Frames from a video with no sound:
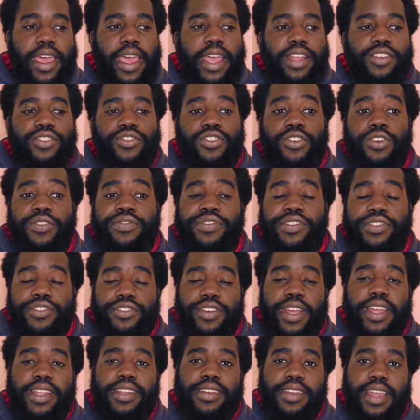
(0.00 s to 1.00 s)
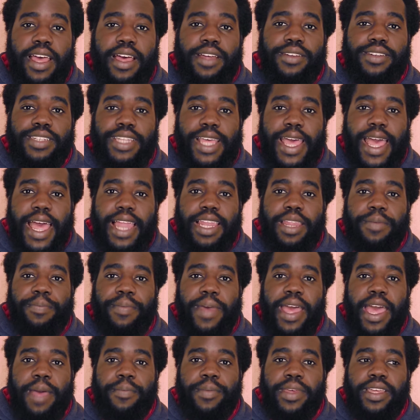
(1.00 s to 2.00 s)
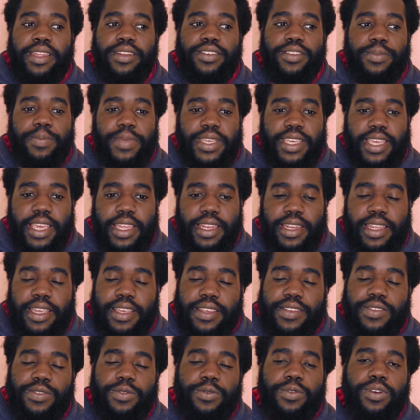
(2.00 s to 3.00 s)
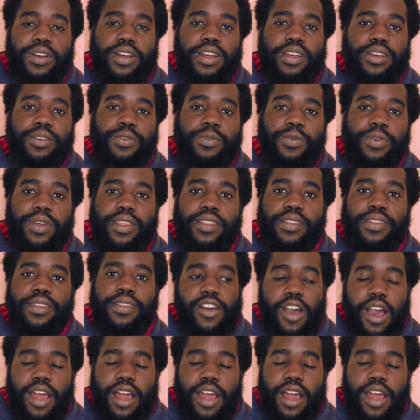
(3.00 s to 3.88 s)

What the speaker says: and drove straight down to Alabama to begin his work with